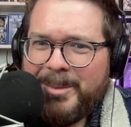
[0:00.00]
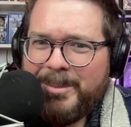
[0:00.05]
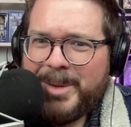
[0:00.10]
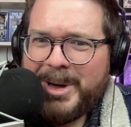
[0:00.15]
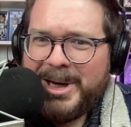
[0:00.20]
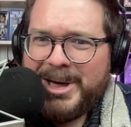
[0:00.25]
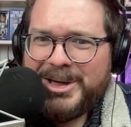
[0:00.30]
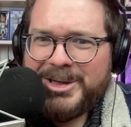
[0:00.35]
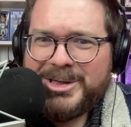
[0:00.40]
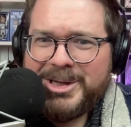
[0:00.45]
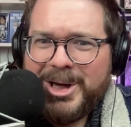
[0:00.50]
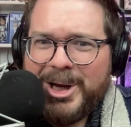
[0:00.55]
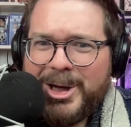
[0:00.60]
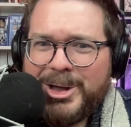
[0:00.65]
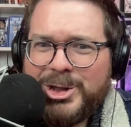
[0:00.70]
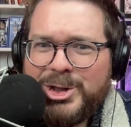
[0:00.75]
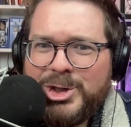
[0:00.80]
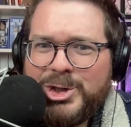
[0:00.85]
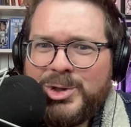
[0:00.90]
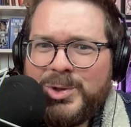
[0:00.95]
but he's
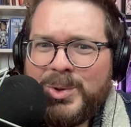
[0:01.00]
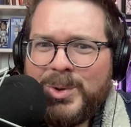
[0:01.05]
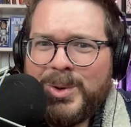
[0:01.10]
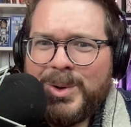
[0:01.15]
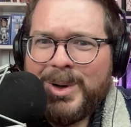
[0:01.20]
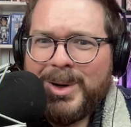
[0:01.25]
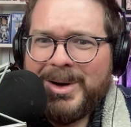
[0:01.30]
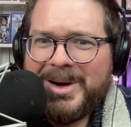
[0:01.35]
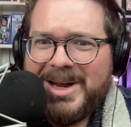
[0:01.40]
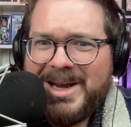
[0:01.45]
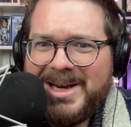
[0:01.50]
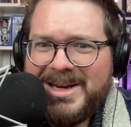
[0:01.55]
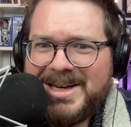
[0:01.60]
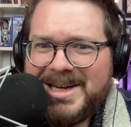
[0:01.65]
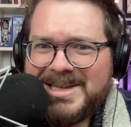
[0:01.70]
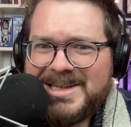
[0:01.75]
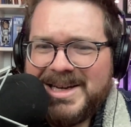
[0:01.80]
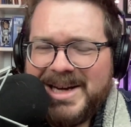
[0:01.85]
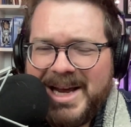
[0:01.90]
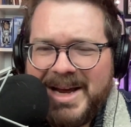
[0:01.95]
assured he
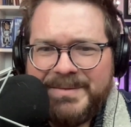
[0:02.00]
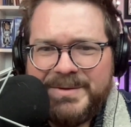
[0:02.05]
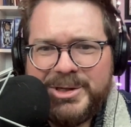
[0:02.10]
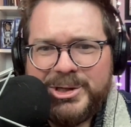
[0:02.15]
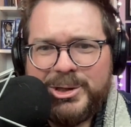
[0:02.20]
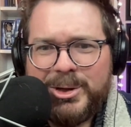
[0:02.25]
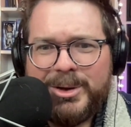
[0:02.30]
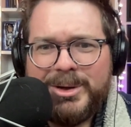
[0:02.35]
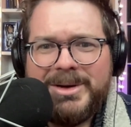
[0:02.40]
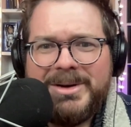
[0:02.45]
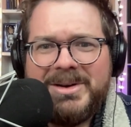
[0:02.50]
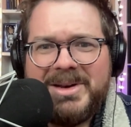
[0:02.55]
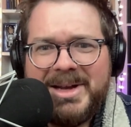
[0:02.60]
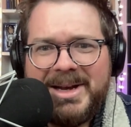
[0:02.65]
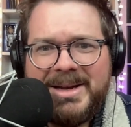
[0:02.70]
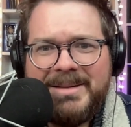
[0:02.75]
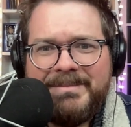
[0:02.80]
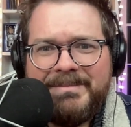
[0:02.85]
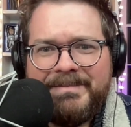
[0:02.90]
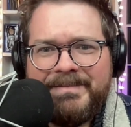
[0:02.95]
doesn't have
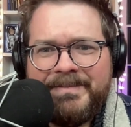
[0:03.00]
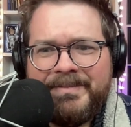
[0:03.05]
certainty.